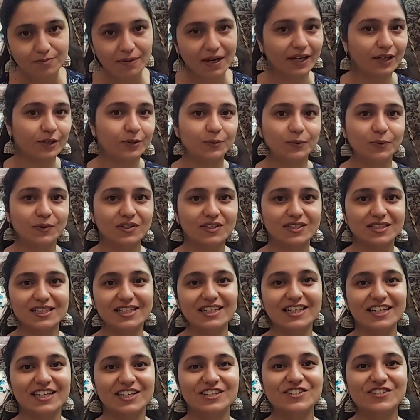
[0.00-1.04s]
my code
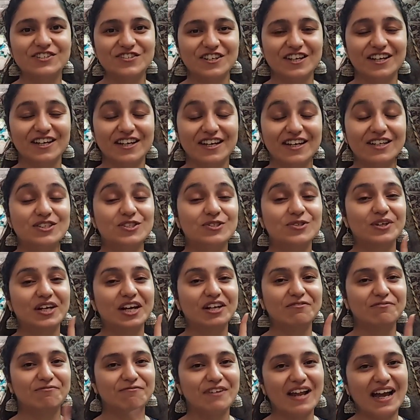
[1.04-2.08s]
CSJAS to
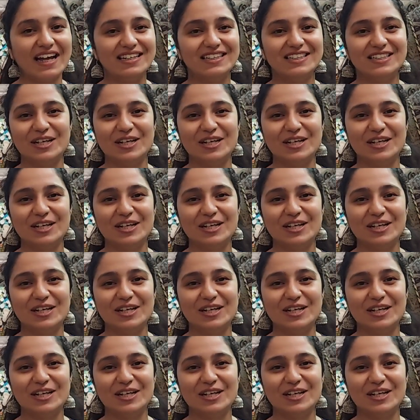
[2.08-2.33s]
get flat